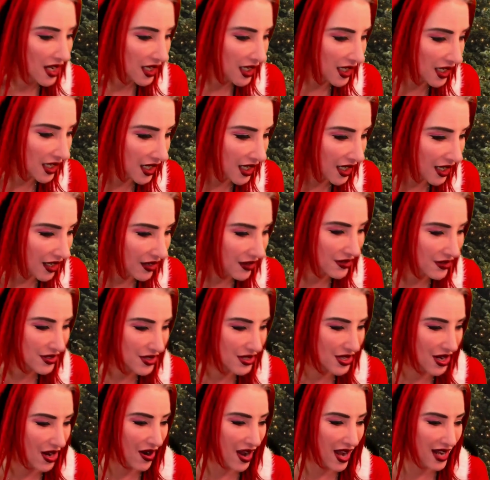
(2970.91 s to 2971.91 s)

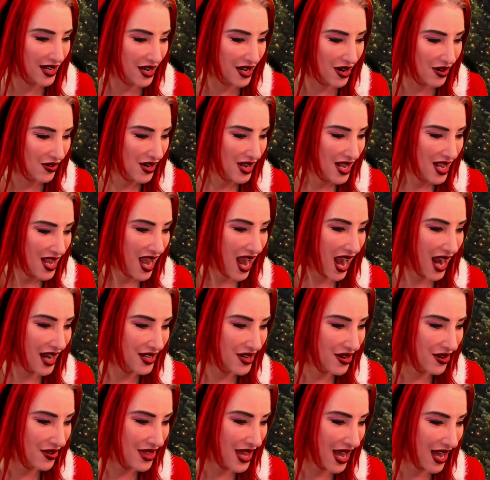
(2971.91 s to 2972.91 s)
So I know
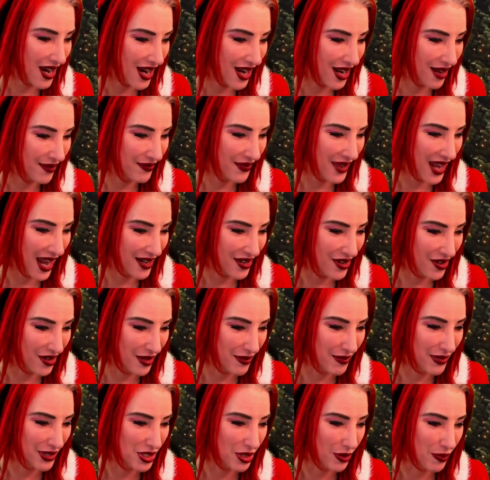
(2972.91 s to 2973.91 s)
that
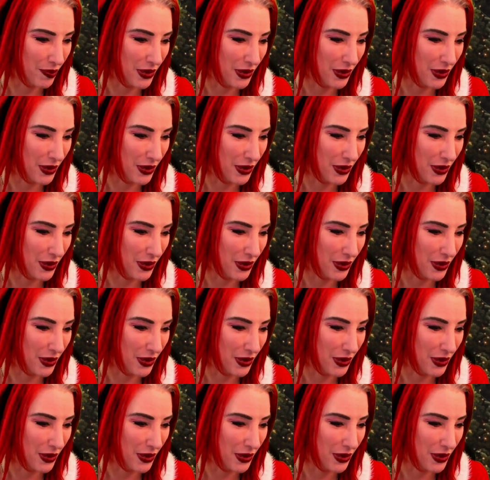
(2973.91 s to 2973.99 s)
Mr.